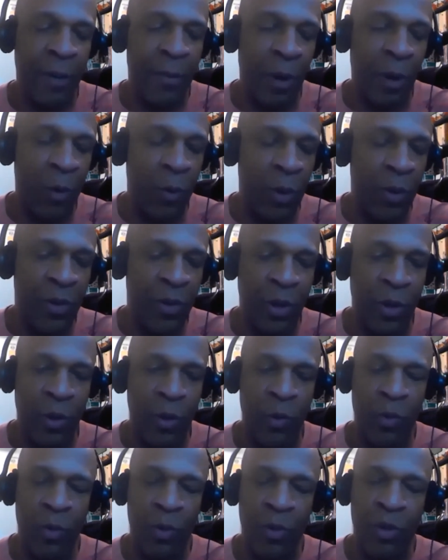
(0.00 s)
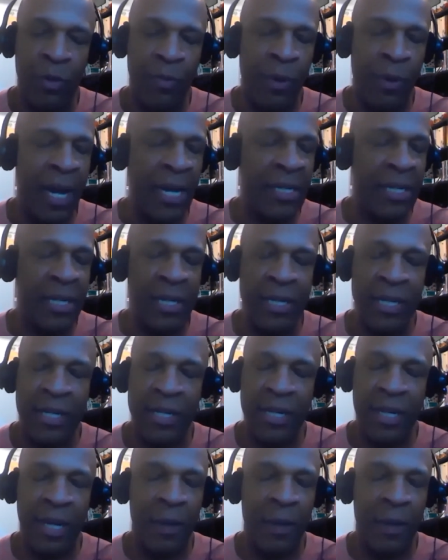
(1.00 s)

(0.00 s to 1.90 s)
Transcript: Aybar, with your practice,